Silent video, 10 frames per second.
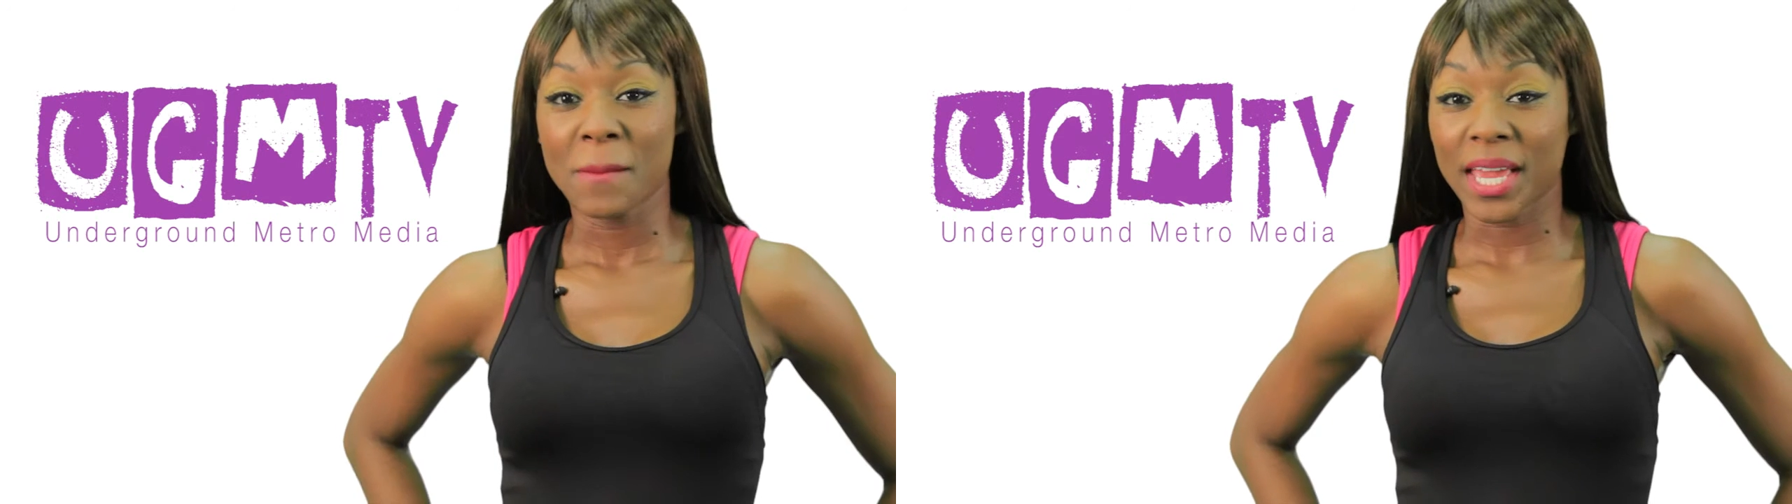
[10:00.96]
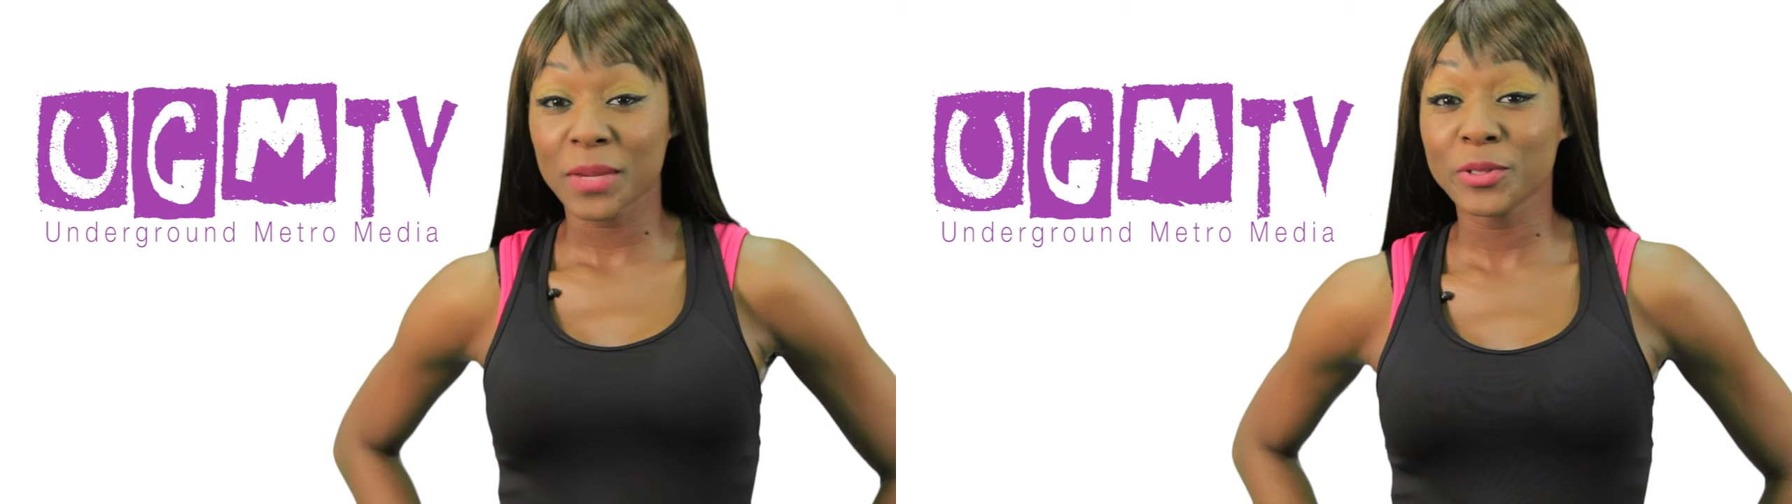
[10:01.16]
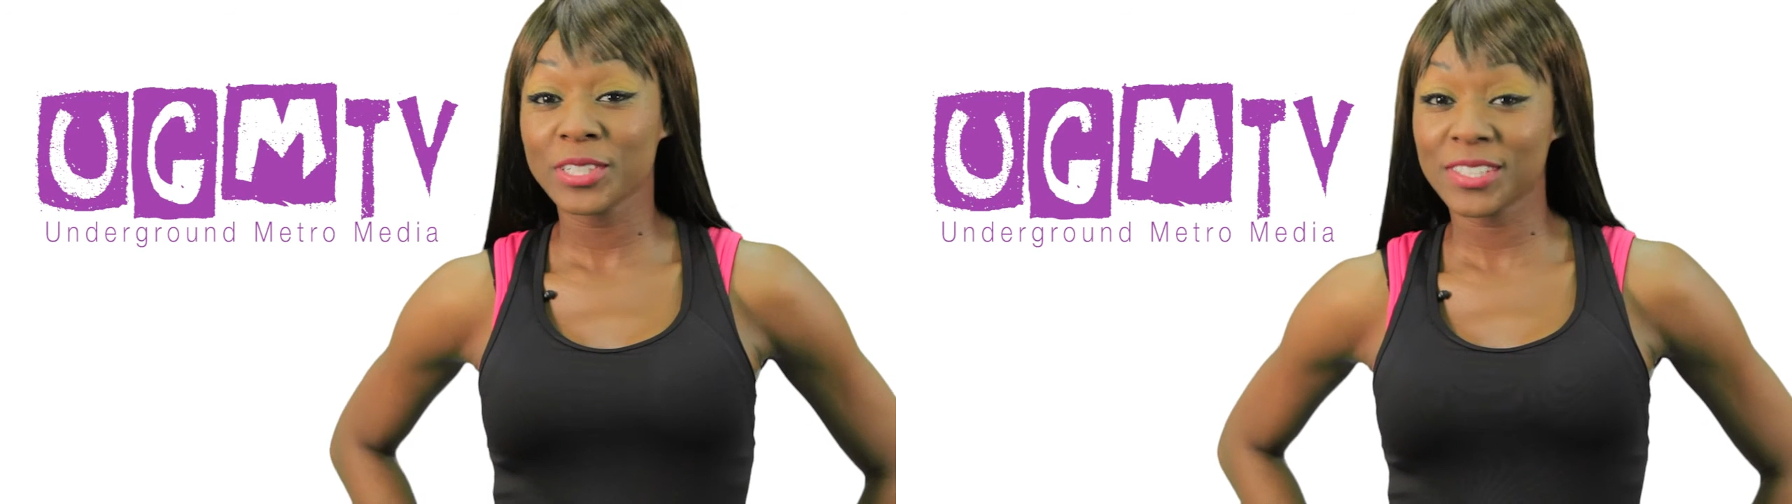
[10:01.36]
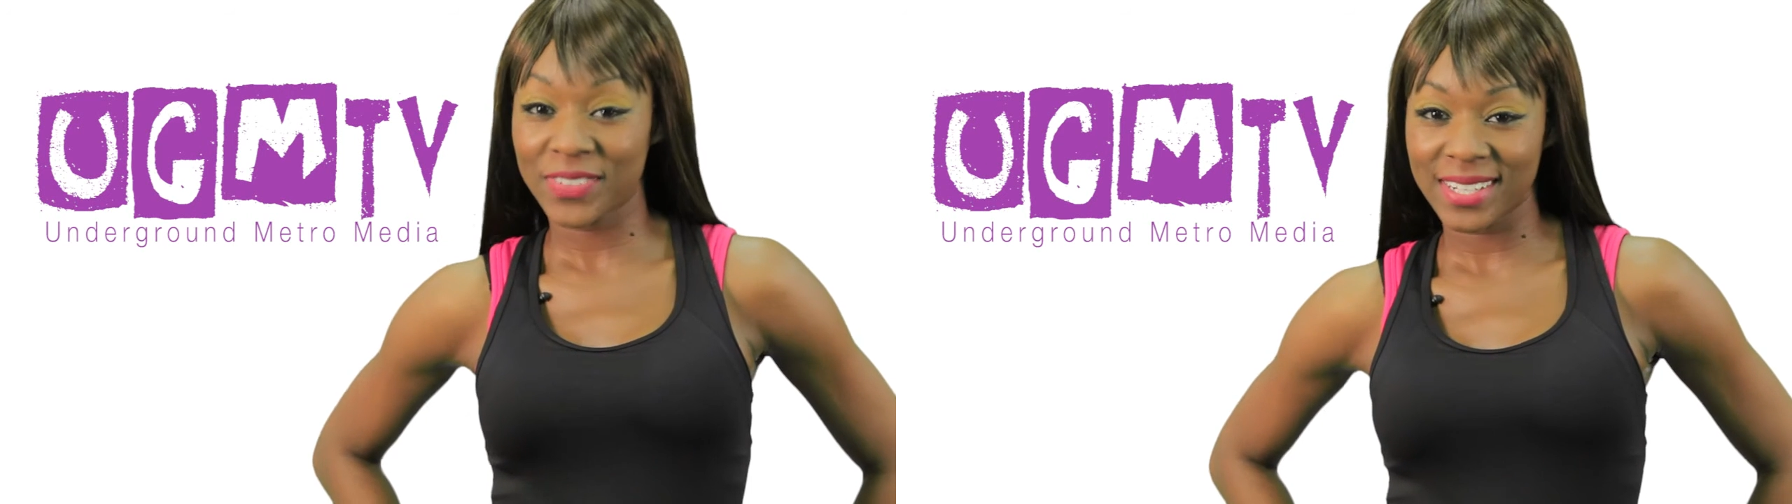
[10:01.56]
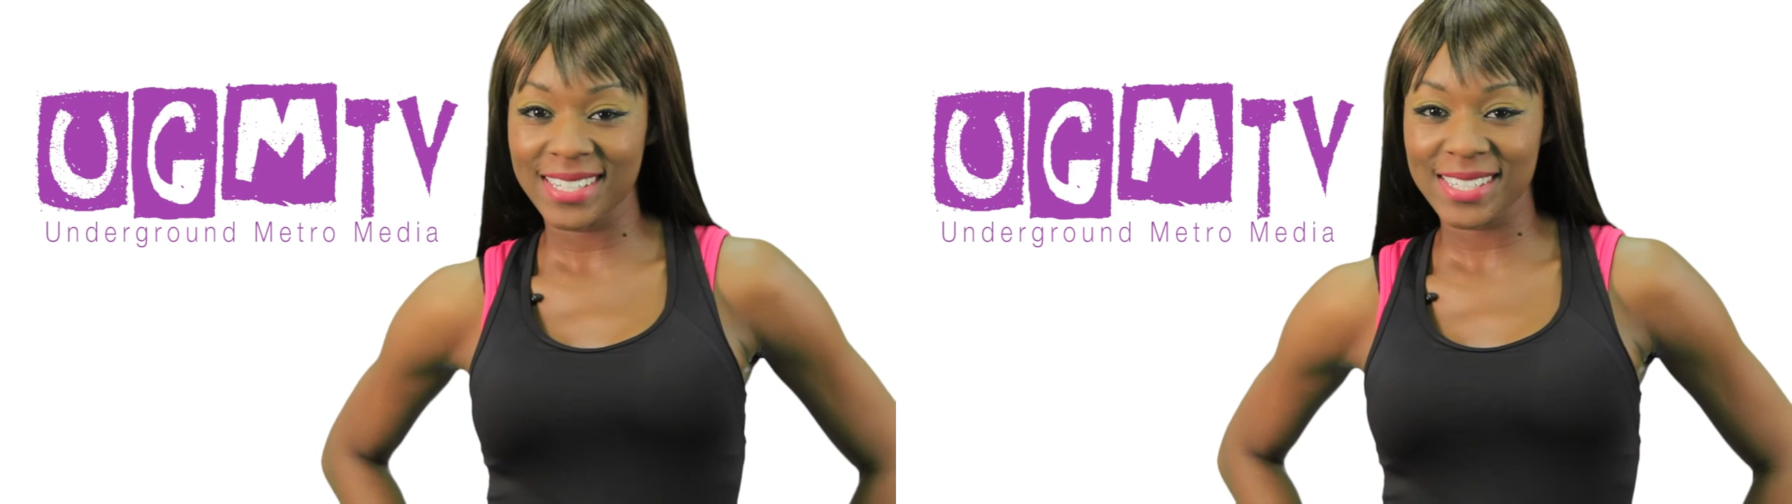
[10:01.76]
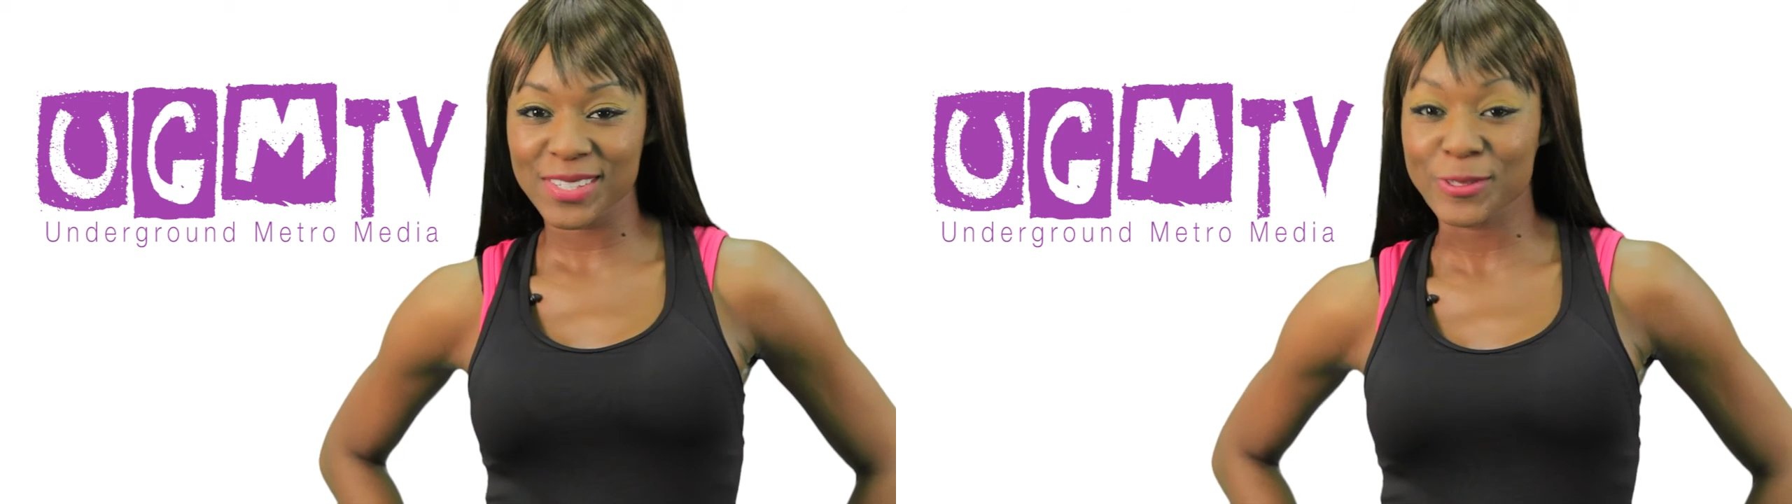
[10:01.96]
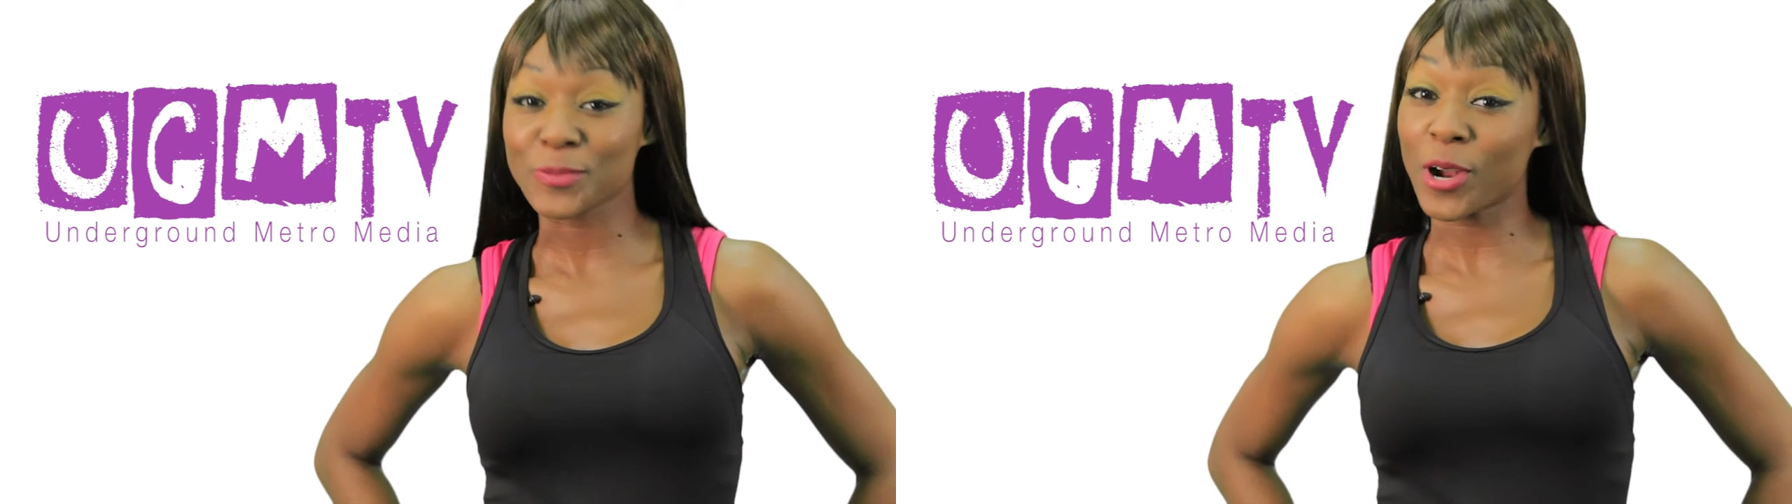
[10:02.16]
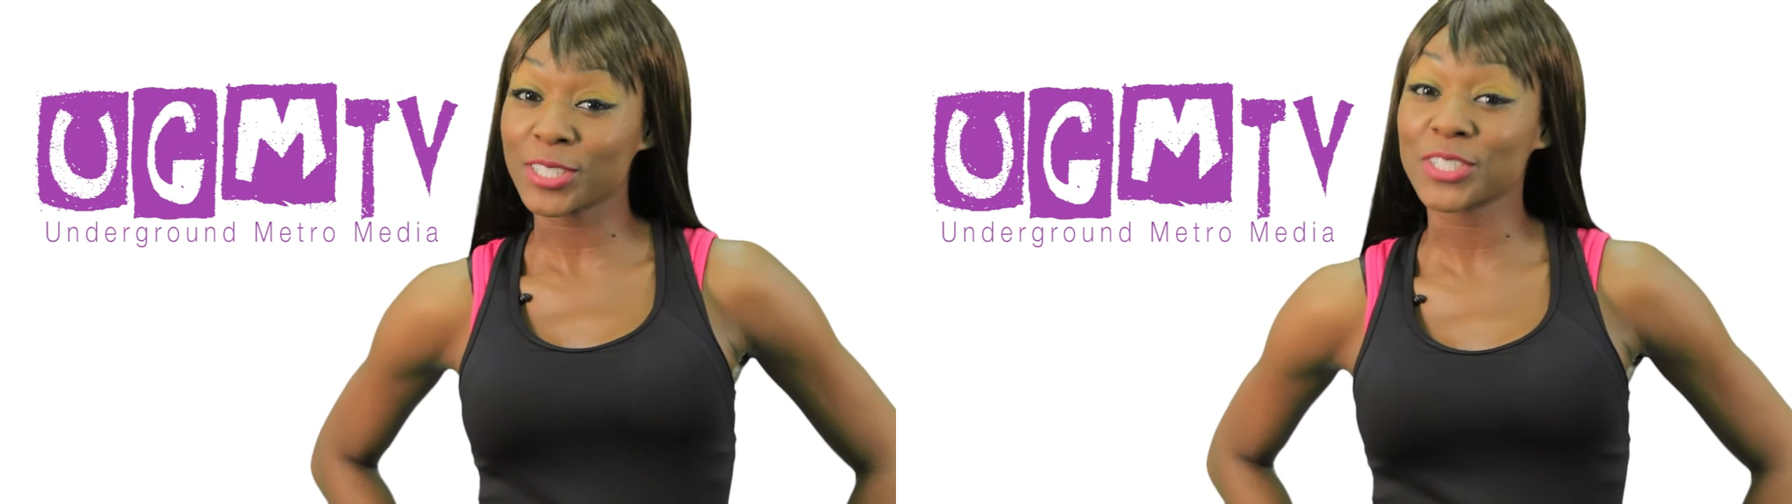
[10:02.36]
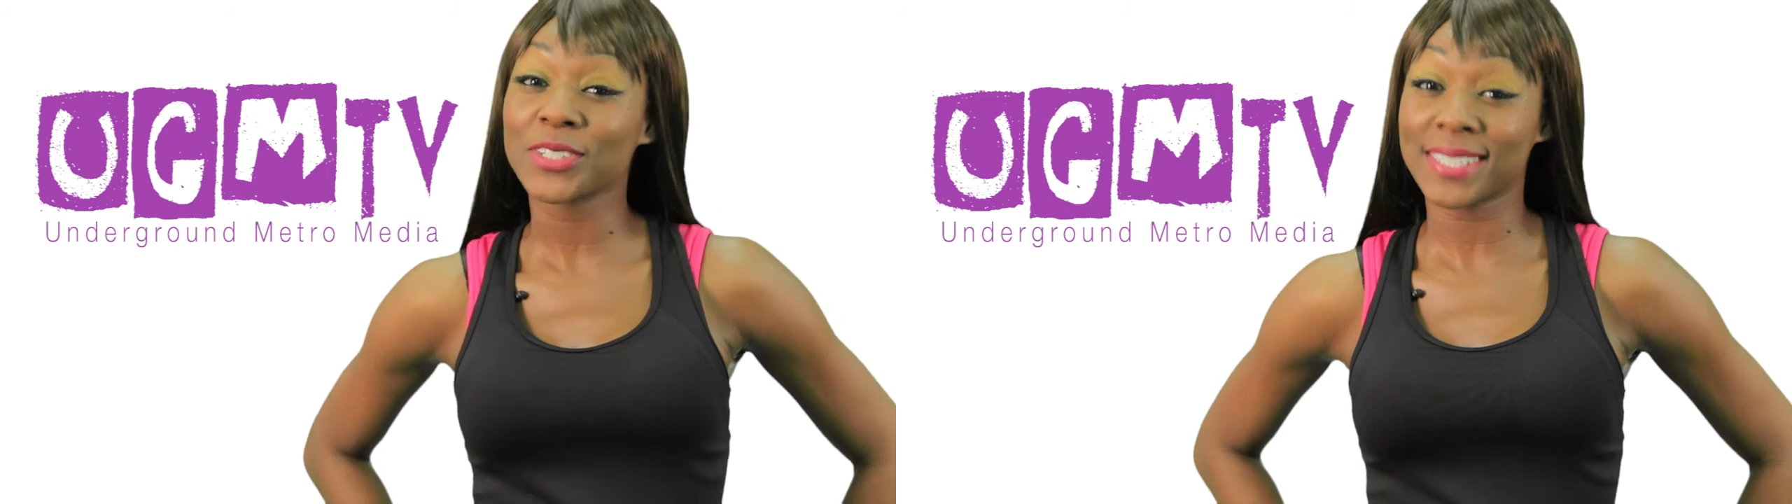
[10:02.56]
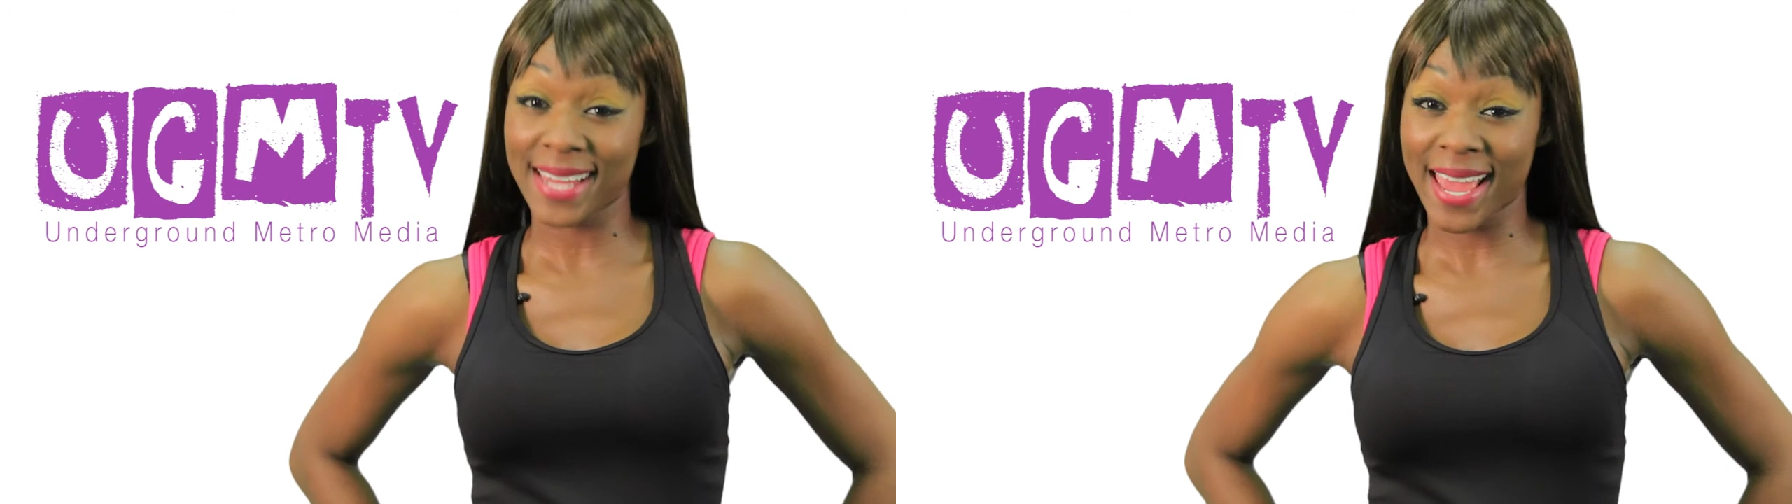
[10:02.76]
Bangin' Booties Fitness is brought to you
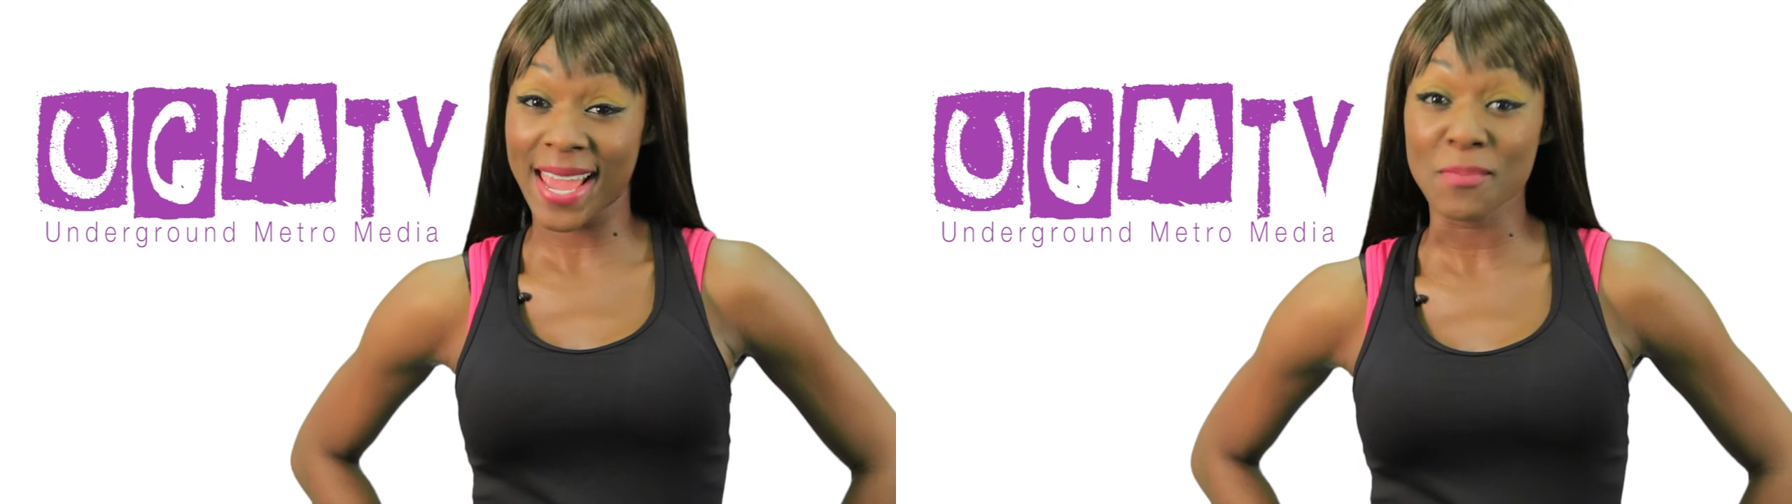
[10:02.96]
today